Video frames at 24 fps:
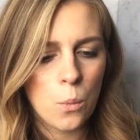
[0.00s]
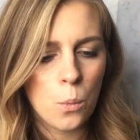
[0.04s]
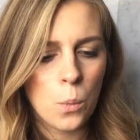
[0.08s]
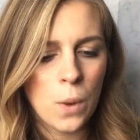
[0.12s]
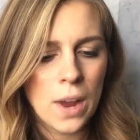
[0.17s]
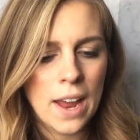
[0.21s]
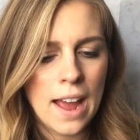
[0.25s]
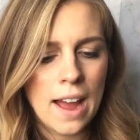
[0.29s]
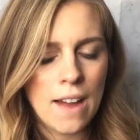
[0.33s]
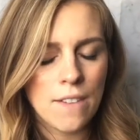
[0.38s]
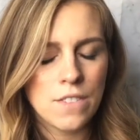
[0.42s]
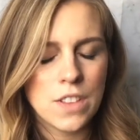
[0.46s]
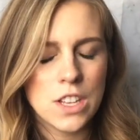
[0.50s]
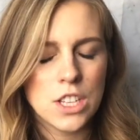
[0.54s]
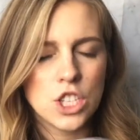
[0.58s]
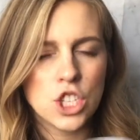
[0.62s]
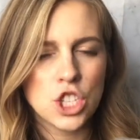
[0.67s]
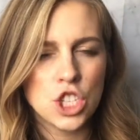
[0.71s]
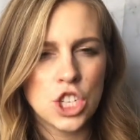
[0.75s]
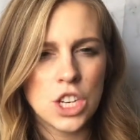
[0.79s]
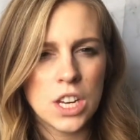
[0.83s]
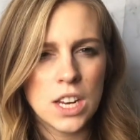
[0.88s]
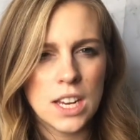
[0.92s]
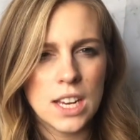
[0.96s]
we have this
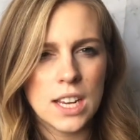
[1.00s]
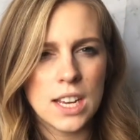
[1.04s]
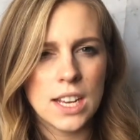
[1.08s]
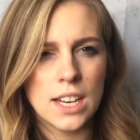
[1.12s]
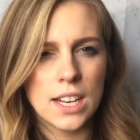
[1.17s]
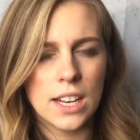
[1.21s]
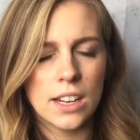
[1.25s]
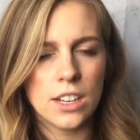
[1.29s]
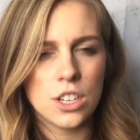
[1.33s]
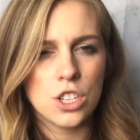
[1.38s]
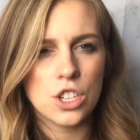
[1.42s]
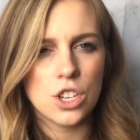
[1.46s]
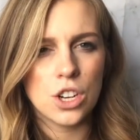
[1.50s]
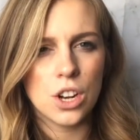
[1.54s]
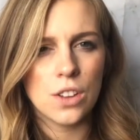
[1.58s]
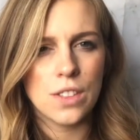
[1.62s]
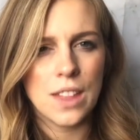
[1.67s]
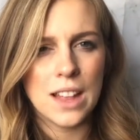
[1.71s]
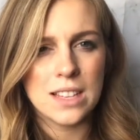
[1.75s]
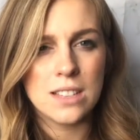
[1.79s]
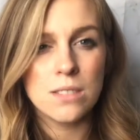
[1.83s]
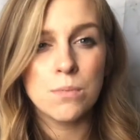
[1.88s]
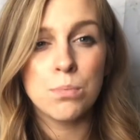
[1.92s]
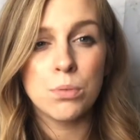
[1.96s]
Chi conditioner
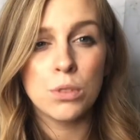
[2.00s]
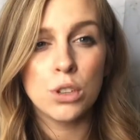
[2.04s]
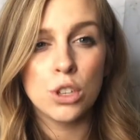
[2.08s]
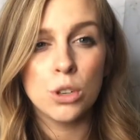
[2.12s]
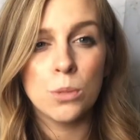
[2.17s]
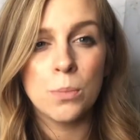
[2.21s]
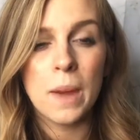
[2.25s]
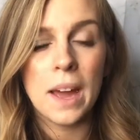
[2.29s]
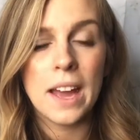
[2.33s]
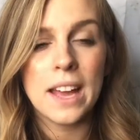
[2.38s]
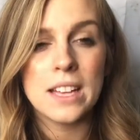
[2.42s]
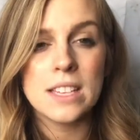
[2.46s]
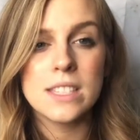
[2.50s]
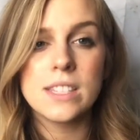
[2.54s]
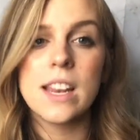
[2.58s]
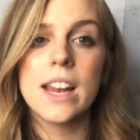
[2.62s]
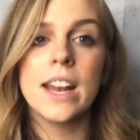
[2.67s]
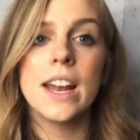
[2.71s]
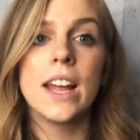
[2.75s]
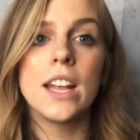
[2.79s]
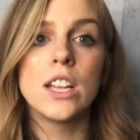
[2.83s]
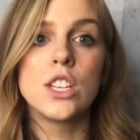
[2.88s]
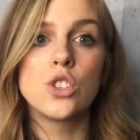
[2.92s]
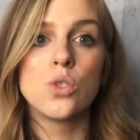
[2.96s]
that's blue based,
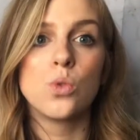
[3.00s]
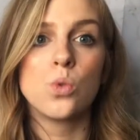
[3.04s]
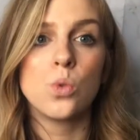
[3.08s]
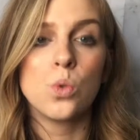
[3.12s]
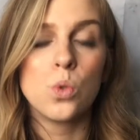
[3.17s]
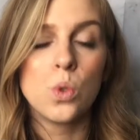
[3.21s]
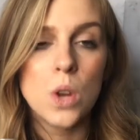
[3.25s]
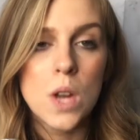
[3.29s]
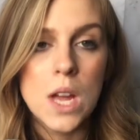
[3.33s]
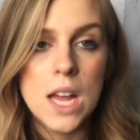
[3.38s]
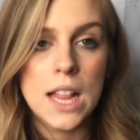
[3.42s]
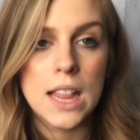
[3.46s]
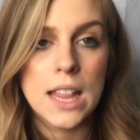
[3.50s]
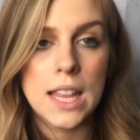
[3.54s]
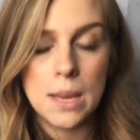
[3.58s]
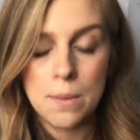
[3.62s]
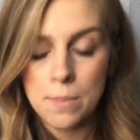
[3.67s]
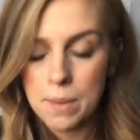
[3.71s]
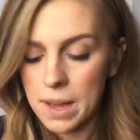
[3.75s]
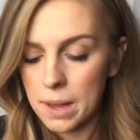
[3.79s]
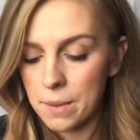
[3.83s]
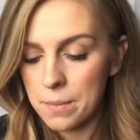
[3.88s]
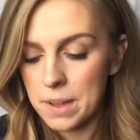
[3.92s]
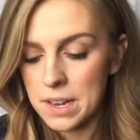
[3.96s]
and it's really
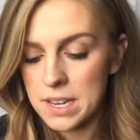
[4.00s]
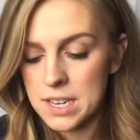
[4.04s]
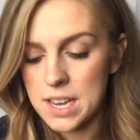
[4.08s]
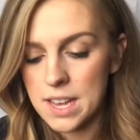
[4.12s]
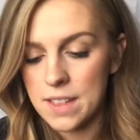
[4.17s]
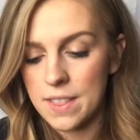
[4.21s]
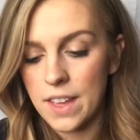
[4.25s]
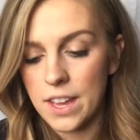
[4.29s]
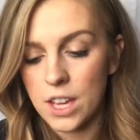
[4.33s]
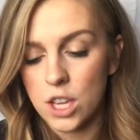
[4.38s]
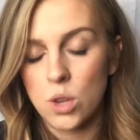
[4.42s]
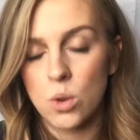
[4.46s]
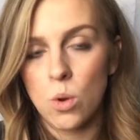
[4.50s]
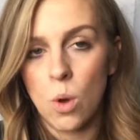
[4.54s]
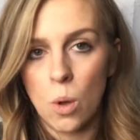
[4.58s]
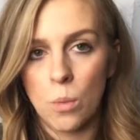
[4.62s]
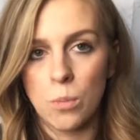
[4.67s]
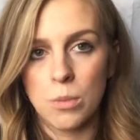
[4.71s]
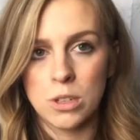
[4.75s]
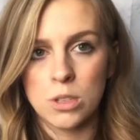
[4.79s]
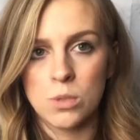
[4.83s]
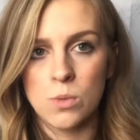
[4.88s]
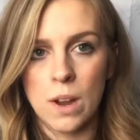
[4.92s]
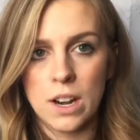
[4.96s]
pigmented. Like, you
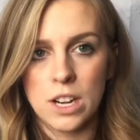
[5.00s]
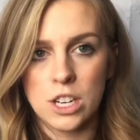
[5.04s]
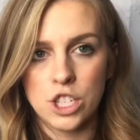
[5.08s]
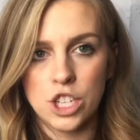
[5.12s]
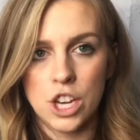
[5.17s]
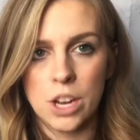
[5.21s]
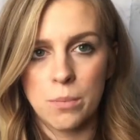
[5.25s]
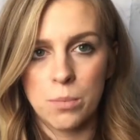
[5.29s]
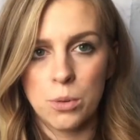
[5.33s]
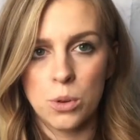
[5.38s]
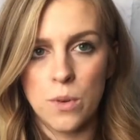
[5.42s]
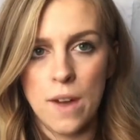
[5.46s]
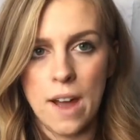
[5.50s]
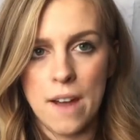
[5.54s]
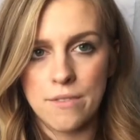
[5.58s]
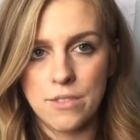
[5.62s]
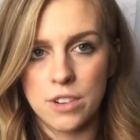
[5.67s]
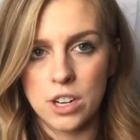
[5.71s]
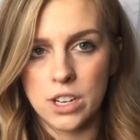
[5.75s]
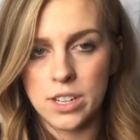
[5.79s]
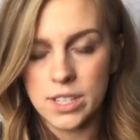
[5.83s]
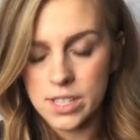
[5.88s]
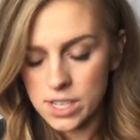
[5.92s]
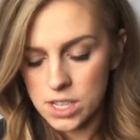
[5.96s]
almost want to shampoo
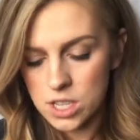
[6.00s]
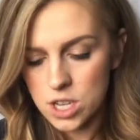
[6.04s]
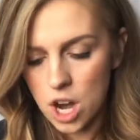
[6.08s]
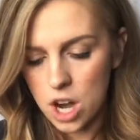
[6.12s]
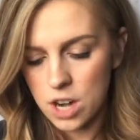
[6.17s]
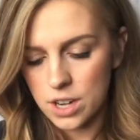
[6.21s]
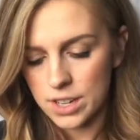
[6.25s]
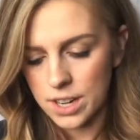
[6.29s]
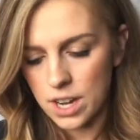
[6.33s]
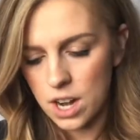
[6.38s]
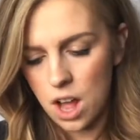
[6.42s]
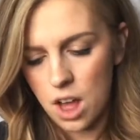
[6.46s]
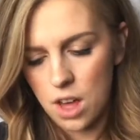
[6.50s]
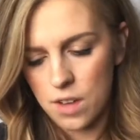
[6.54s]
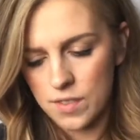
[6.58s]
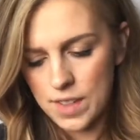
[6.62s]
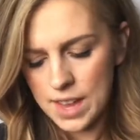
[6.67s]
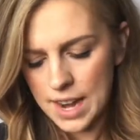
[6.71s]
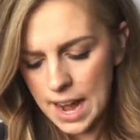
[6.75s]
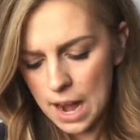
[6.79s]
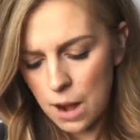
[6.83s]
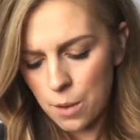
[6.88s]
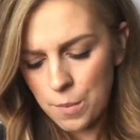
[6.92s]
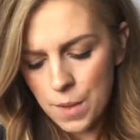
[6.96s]
after because it's hard to get all of
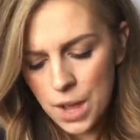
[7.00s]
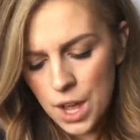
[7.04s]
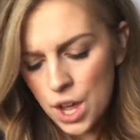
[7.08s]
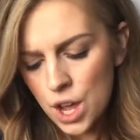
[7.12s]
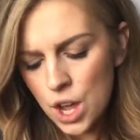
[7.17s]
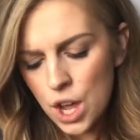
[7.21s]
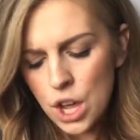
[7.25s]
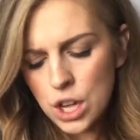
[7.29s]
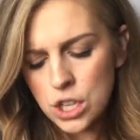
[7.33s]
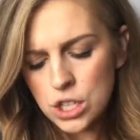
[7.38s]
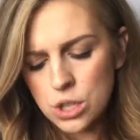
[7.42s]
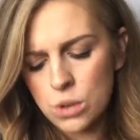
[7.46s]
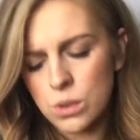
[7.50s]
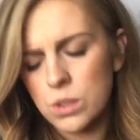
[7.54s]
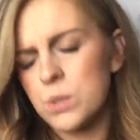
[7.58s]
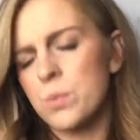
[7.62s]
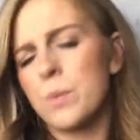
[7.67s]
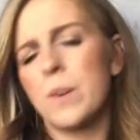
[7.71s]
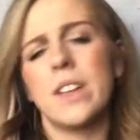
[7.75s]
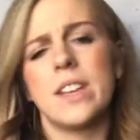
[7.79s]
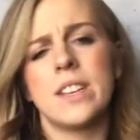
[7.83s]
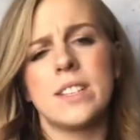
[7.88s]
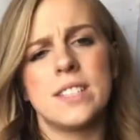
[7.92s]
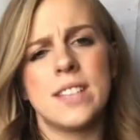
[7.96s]
that out. So it's
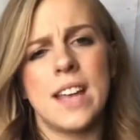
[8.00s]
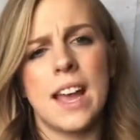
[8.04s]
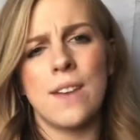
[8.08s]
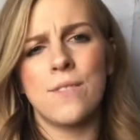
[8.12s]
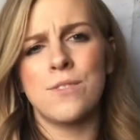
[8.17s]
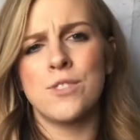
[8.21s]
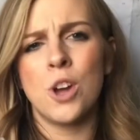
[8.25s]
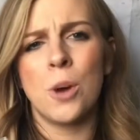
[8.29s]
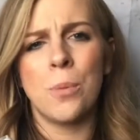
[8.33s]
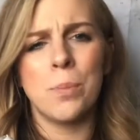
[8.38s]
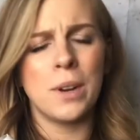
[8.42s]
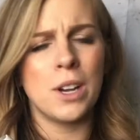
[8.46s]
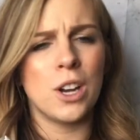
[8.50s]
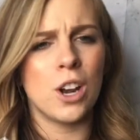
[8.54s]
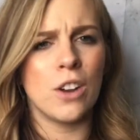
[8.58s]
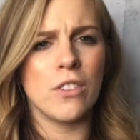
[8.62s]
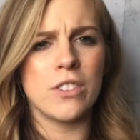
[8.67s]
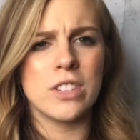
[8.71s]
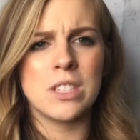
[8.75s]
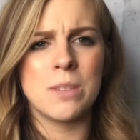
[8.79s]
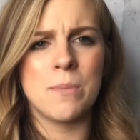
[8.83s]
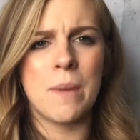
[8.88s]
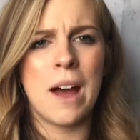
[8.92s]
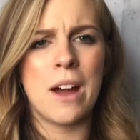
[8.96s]
really safe. Don't be
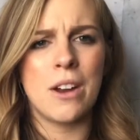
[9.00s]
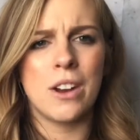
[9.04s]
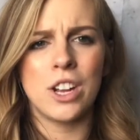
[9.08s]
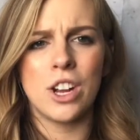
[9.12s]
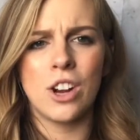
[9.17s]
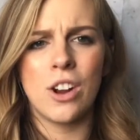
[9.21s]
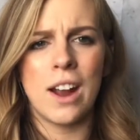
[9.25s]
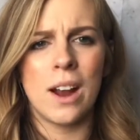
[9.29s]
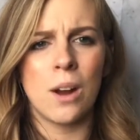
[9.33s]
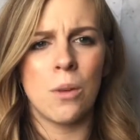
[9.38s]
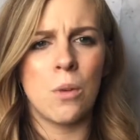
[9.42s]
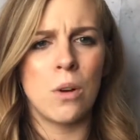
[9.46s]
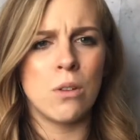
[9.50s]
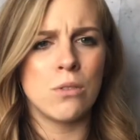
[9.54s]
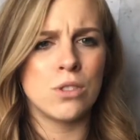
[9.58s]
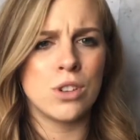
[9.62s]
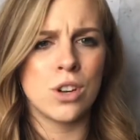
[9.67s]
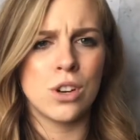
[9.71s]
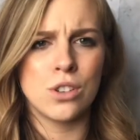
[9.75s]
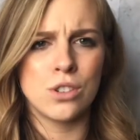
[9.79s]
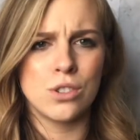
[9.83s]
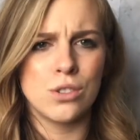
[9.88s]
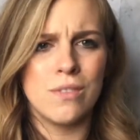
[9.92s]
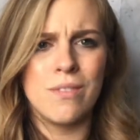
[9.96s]
nervous about it. Your hair won't
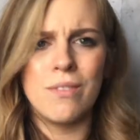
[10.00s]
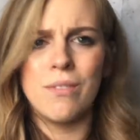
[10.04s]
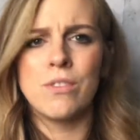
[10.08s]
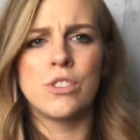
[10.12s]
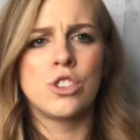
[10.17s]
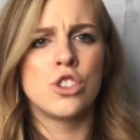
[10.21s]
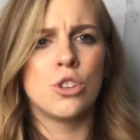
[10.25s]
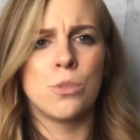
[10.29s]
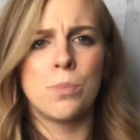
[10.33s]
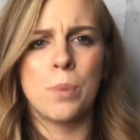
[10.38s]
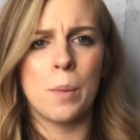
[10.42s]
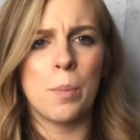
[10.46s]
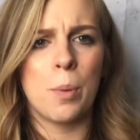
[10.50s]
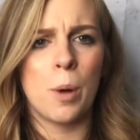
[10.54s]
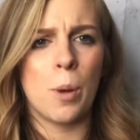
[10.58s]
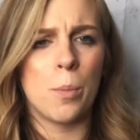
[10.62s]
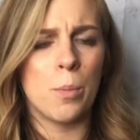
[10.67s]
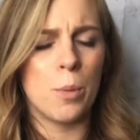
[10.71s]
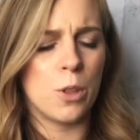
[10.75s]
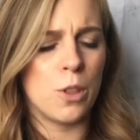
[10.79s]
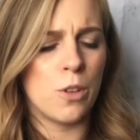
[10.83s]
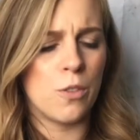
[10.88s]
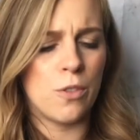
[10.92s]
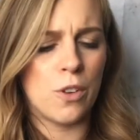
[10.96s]
turn super
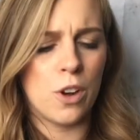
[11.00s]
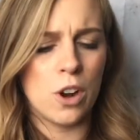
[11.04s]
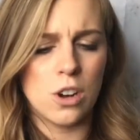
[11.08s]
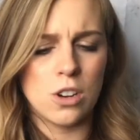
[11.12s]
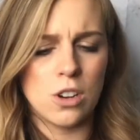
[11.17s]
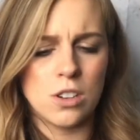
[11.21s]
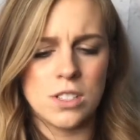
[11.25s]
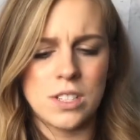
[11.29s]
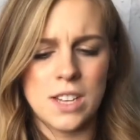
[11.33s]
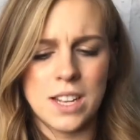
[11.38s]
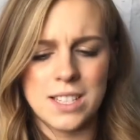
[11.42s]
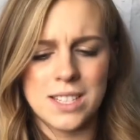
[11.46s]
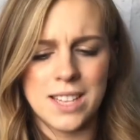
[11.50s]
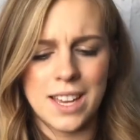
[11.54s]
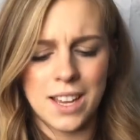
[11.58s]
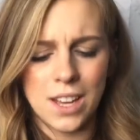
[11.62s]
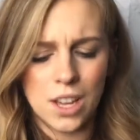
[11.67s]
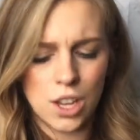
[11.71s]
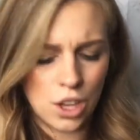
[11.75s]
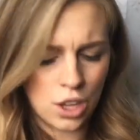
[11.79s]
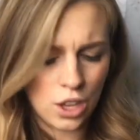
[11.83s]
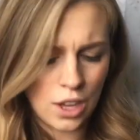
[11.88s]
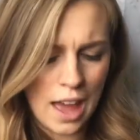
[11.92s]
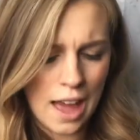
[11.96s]
purple the first. It's
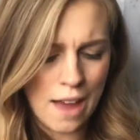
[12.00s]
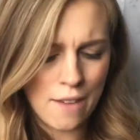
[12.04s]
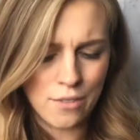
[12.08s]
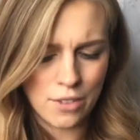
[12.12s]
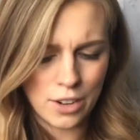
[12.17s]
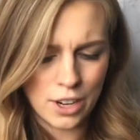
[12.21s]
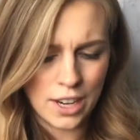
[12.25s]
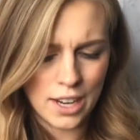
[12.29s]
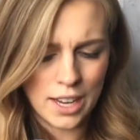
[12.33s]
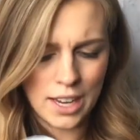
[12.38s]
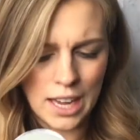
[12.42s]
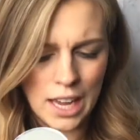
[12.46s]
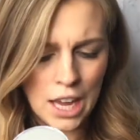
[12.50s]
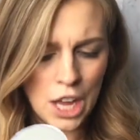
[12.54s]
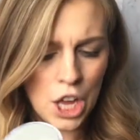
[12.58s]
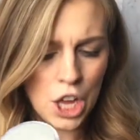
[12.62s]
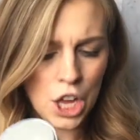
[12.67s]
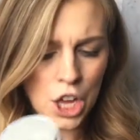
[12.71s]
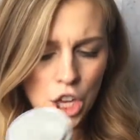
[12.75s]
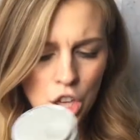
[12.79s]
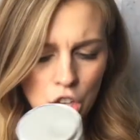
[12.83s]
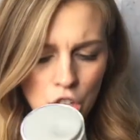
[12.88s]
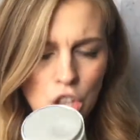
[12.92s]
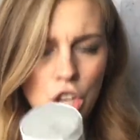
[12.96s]
like every
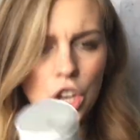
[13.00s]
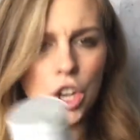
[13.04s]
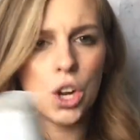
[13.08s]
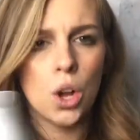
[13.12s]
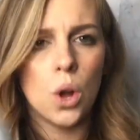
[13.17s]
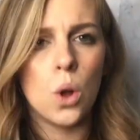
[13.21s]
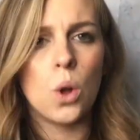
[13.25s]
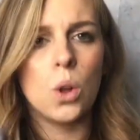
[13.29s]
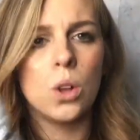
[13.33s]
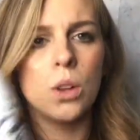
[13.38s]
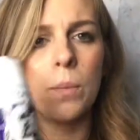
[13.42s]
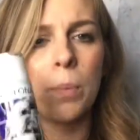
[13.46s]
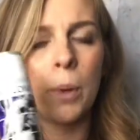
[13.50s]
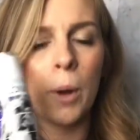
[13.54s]
good old